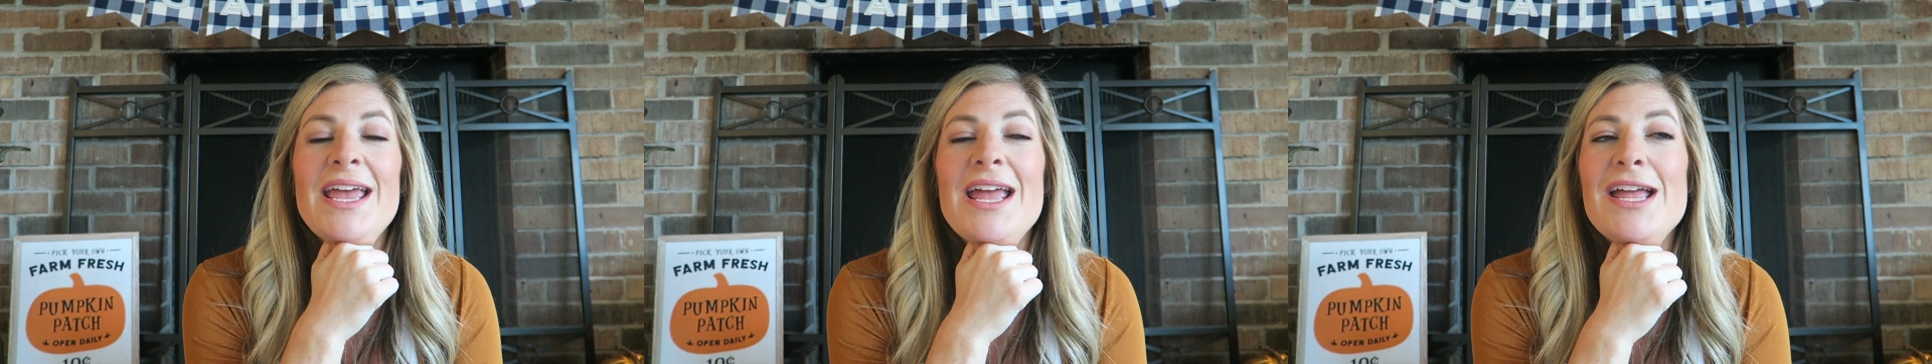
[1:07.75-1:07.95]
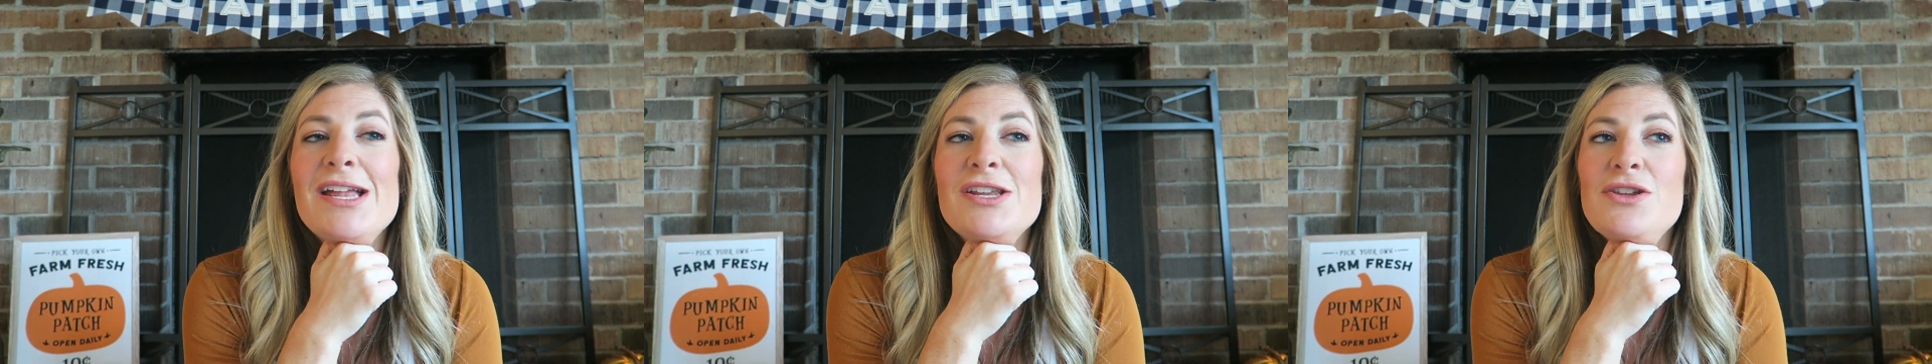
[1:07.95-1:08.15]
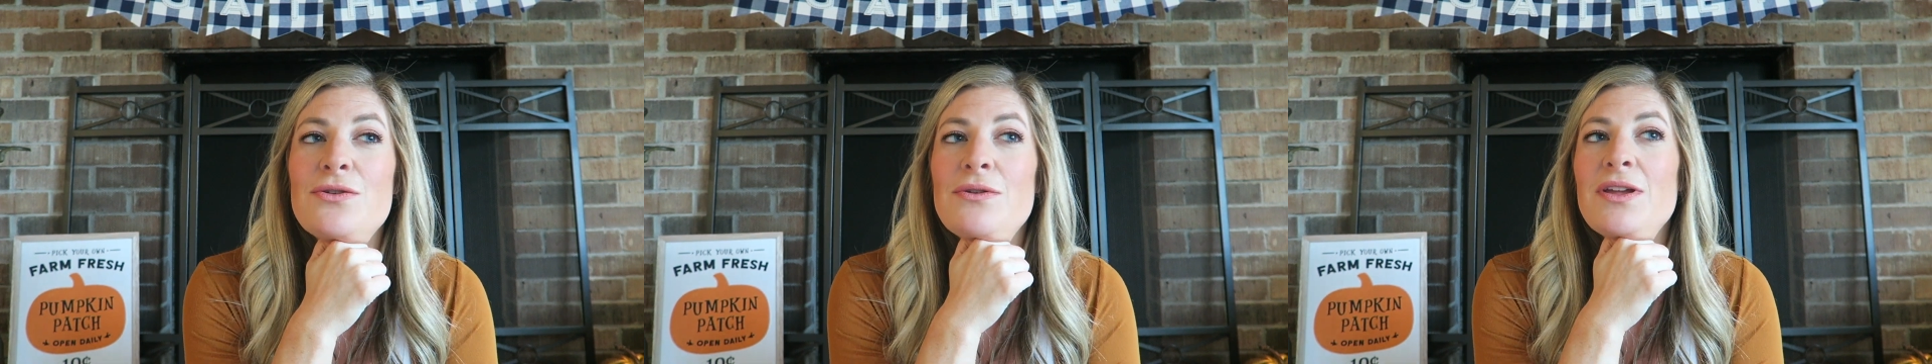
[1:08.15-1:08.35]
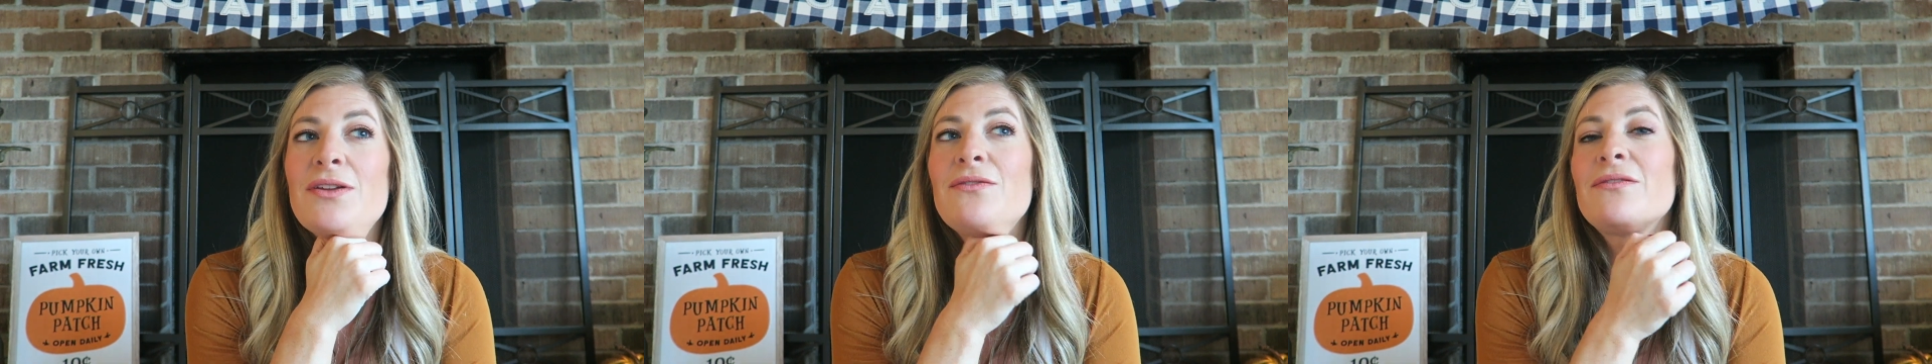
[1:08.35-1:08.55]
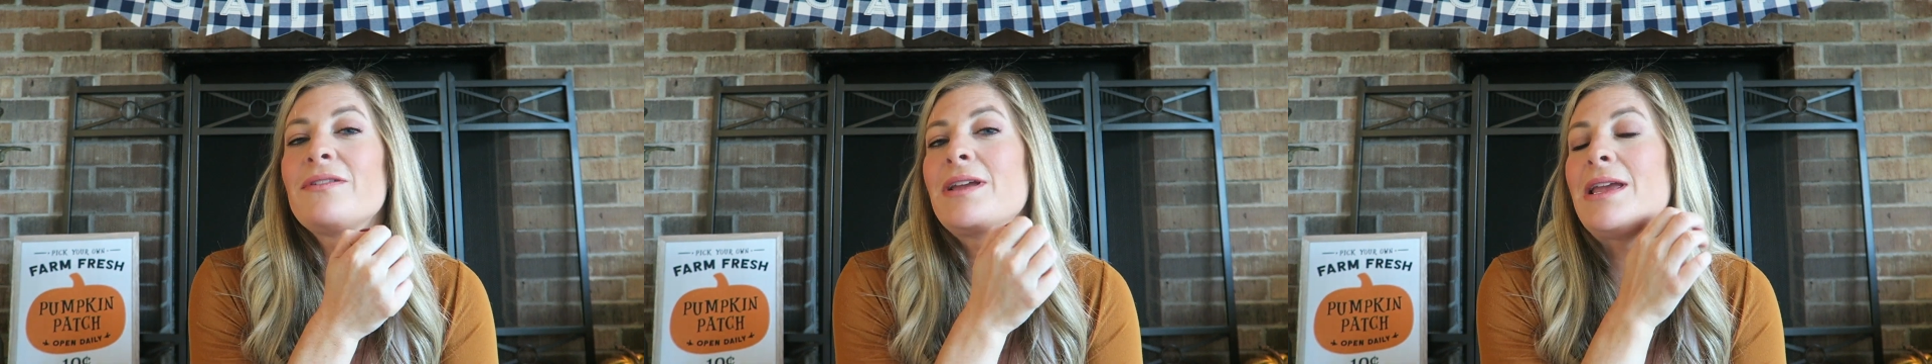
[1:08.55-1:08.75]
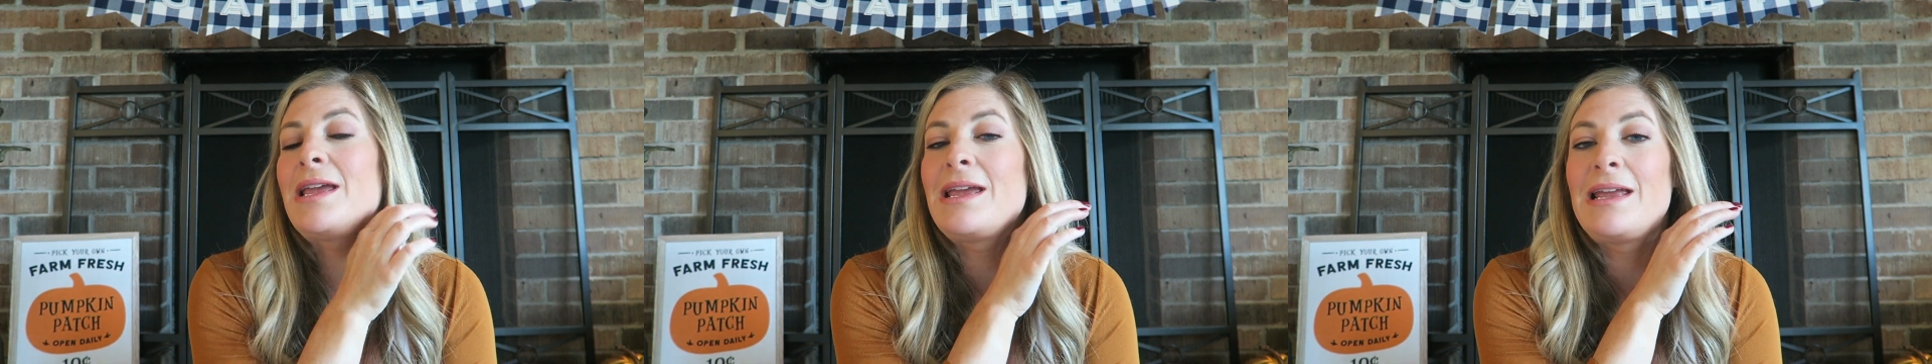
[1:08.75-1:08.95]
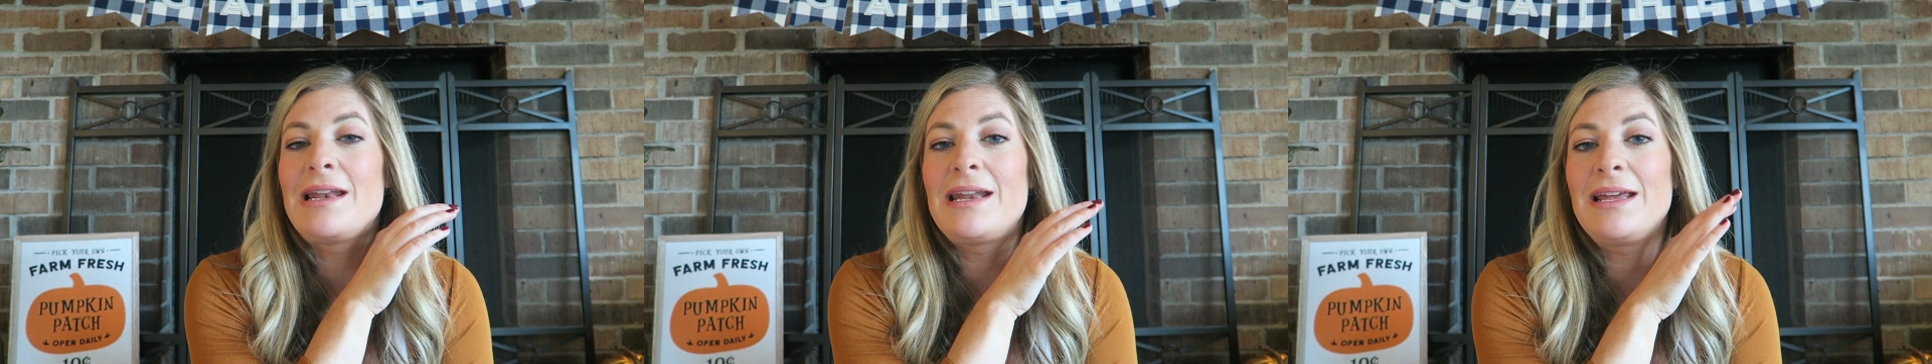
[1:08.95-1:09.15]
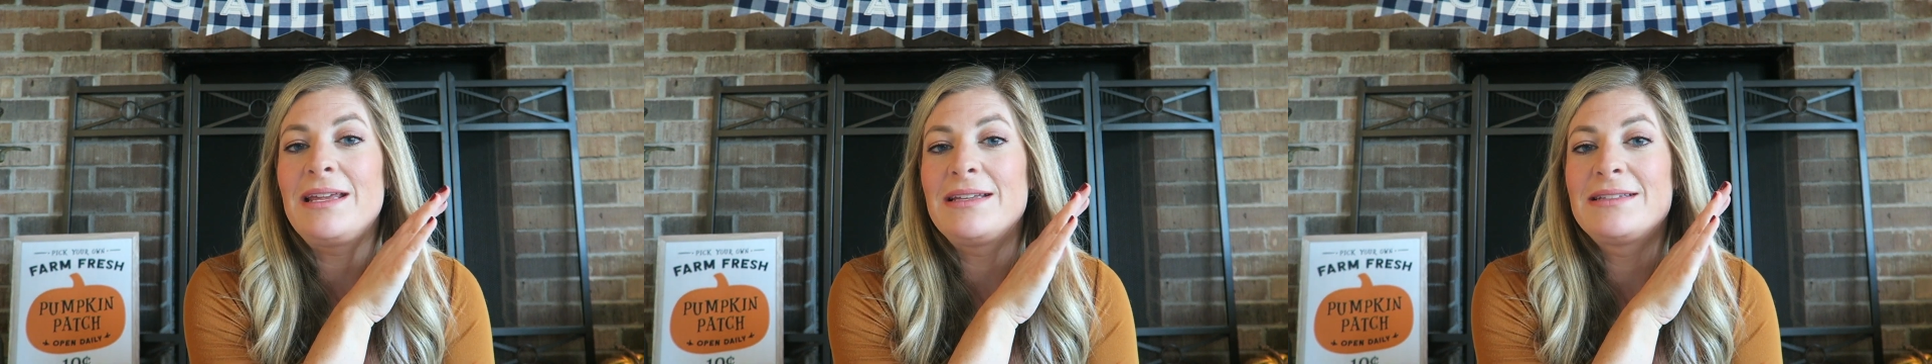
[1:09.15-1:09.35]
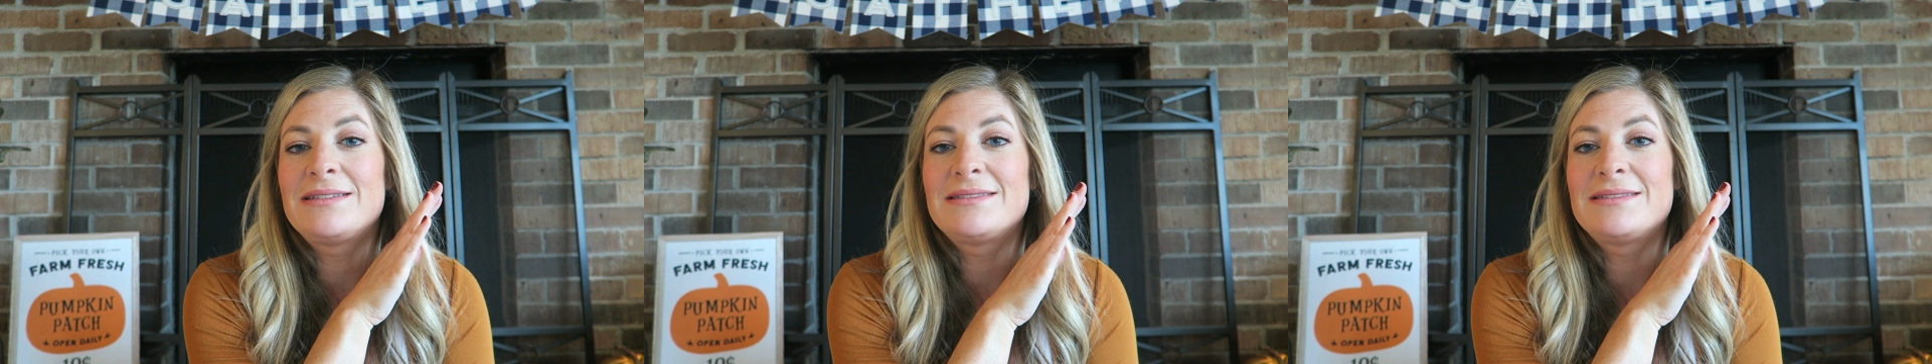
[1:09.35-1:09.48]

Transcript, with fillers: and you can read